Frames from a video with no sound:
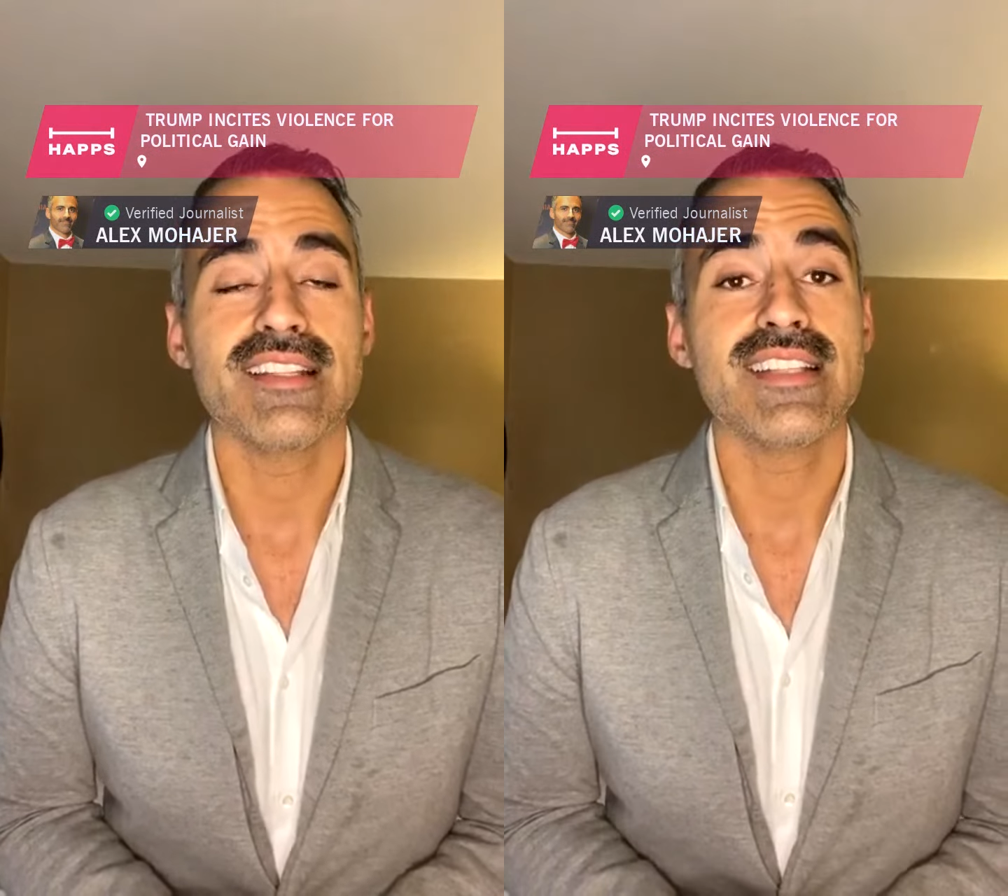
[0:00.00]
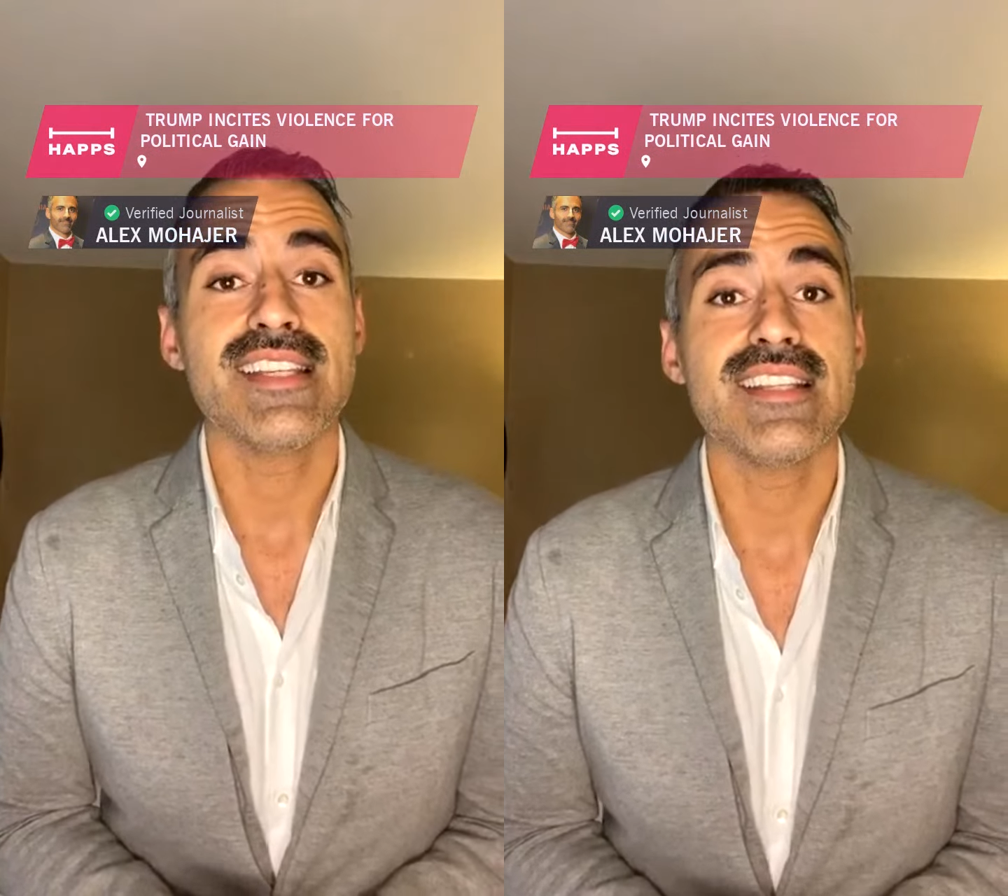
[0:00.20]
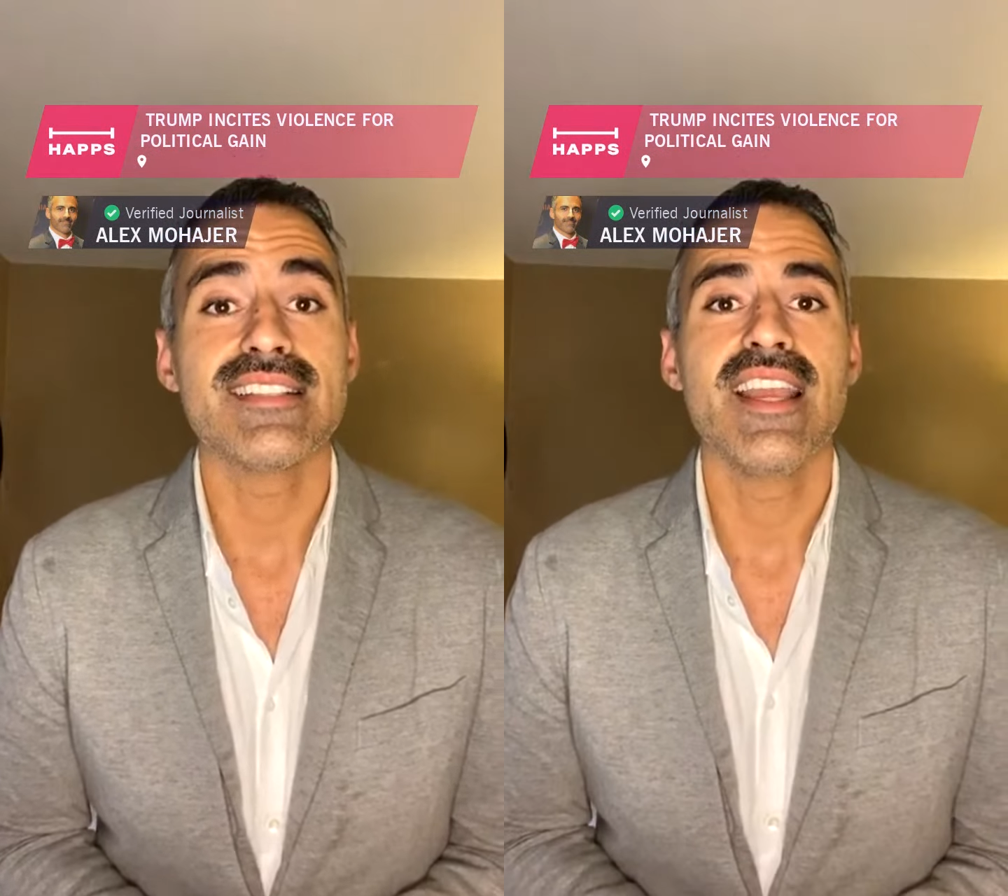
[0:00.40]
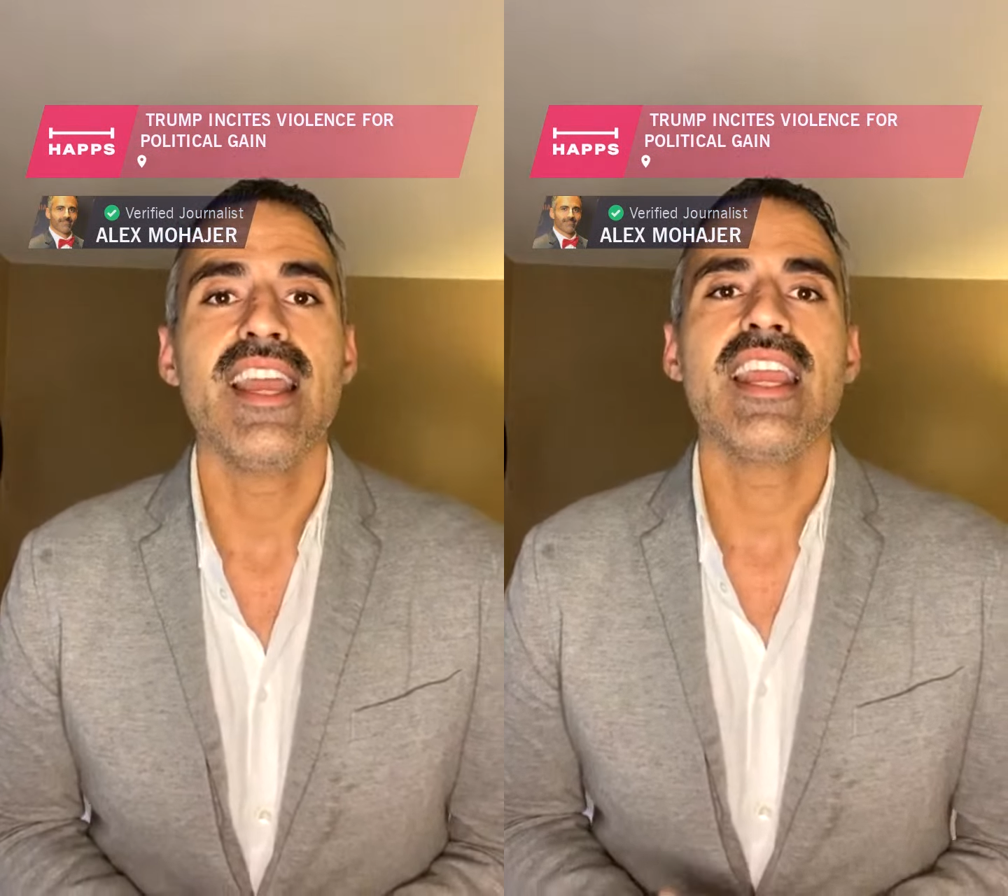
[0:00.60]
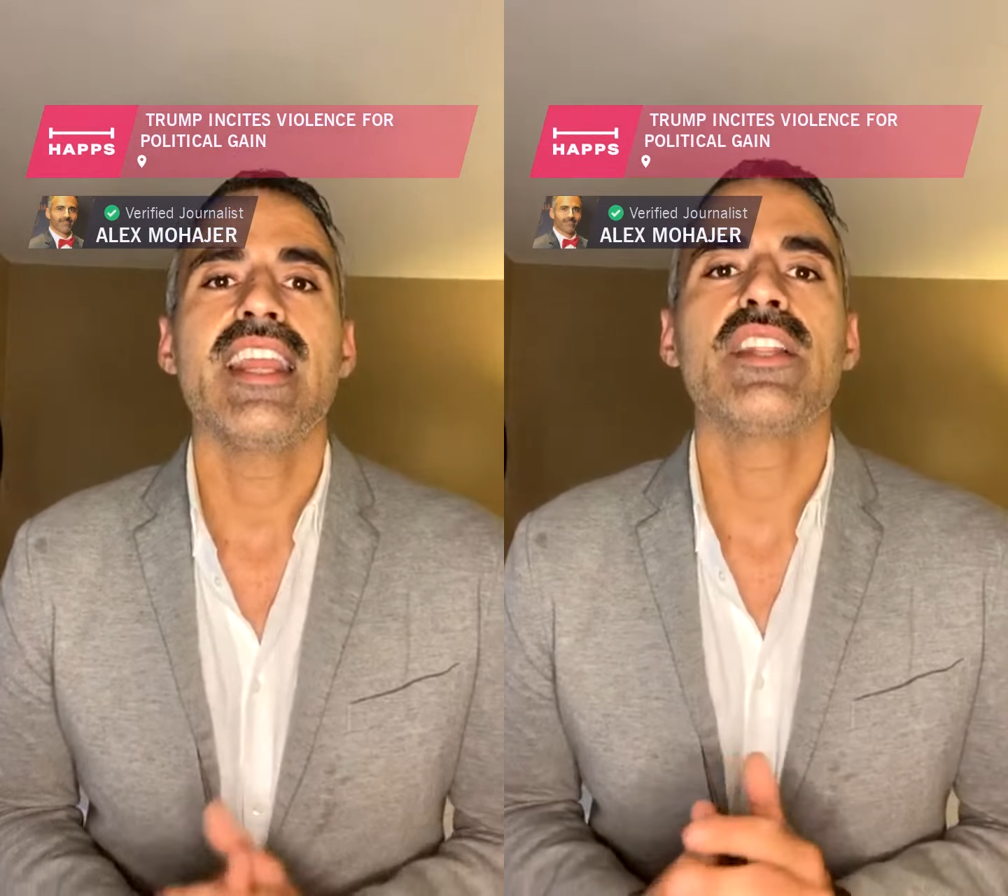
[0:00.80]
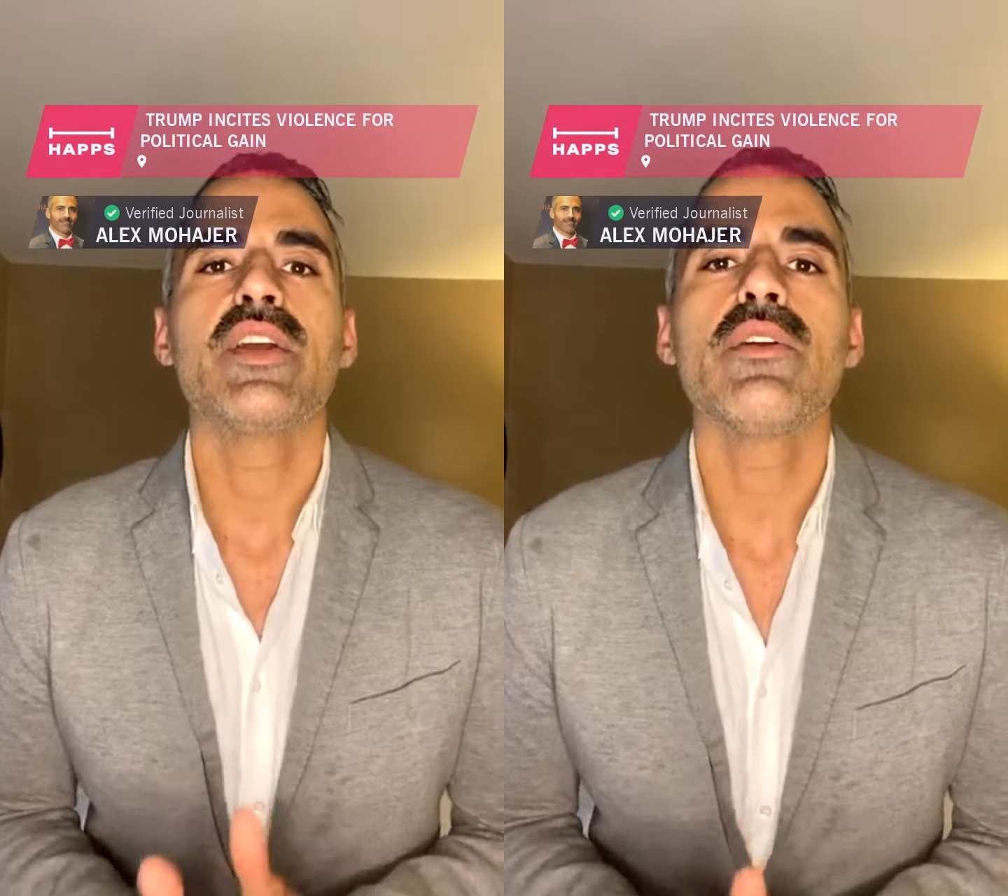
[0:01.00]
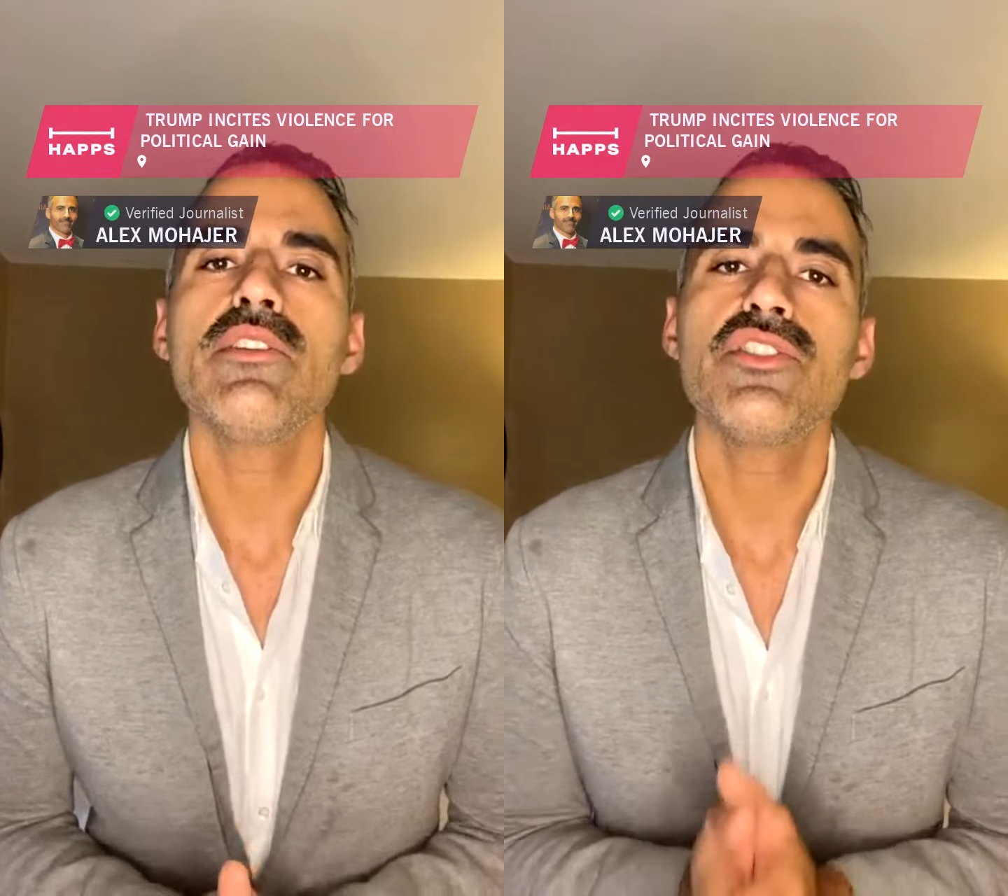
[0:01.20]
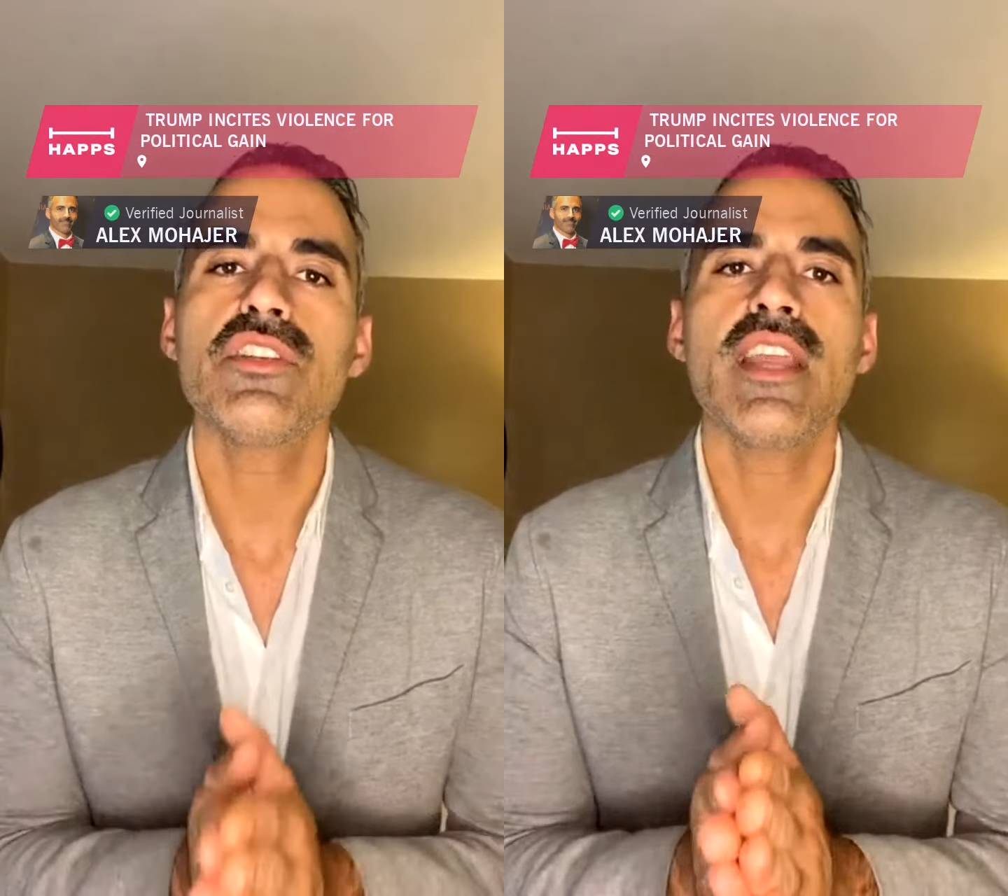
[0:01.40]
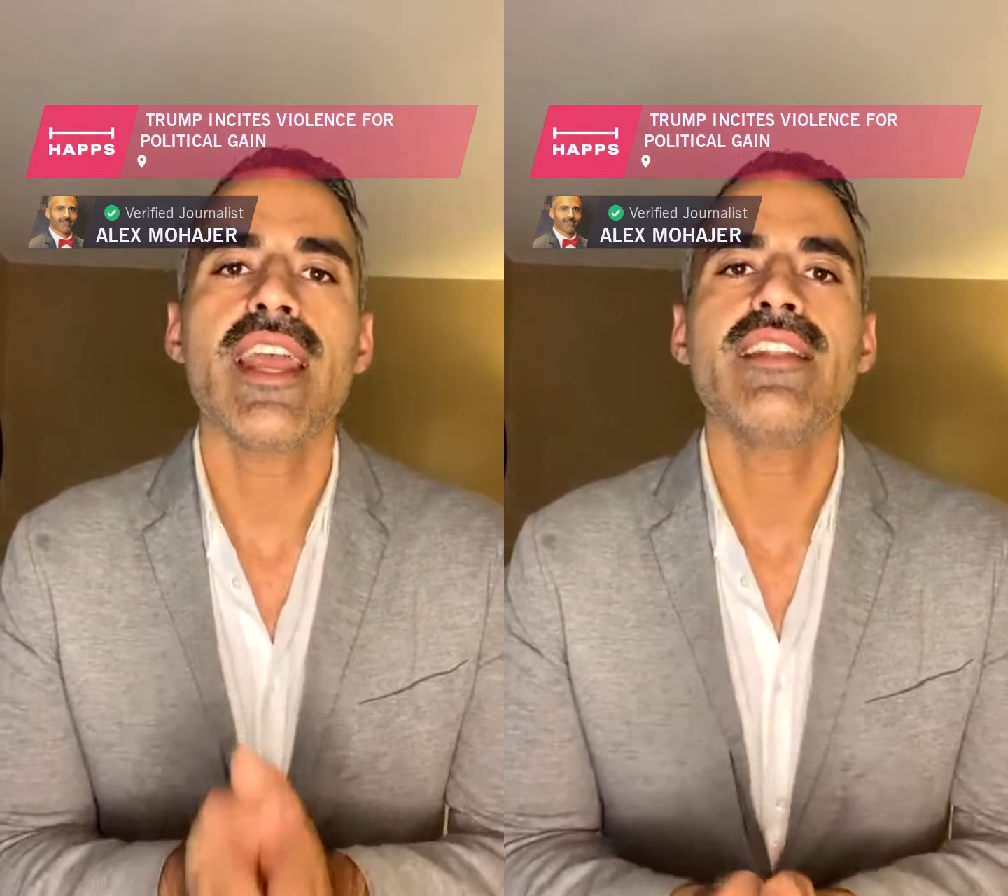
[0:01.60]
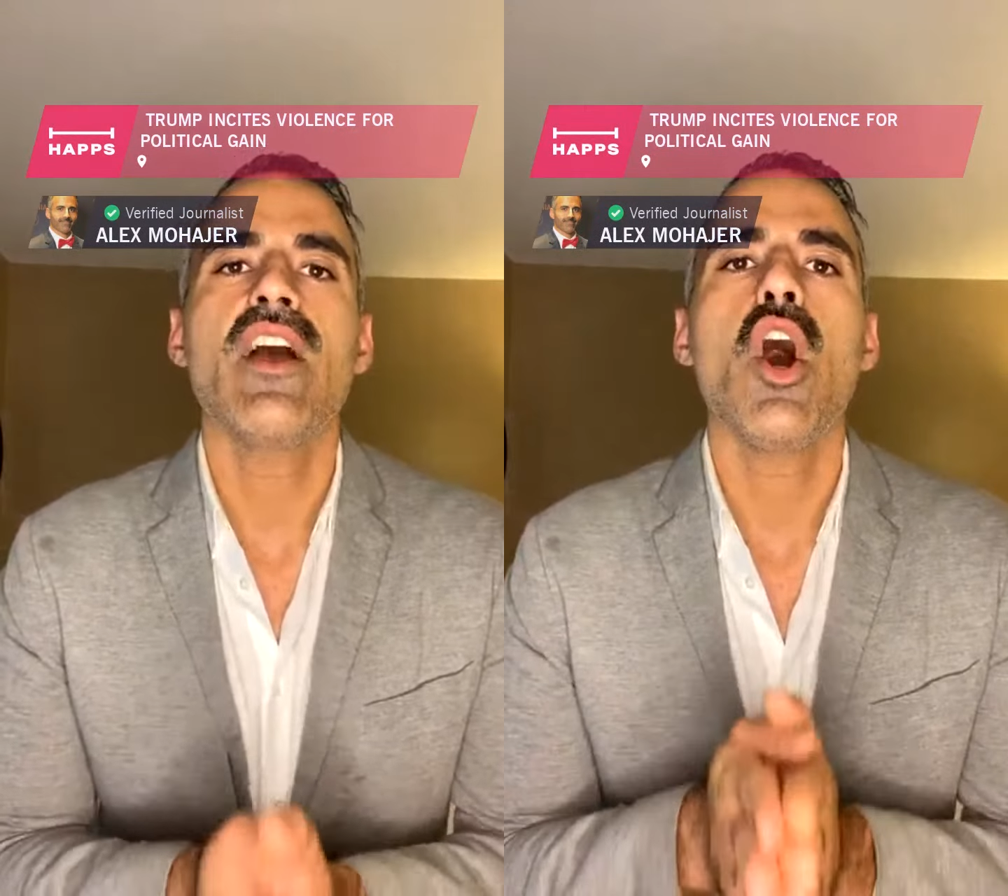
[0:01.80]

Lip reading: And he is encouraging and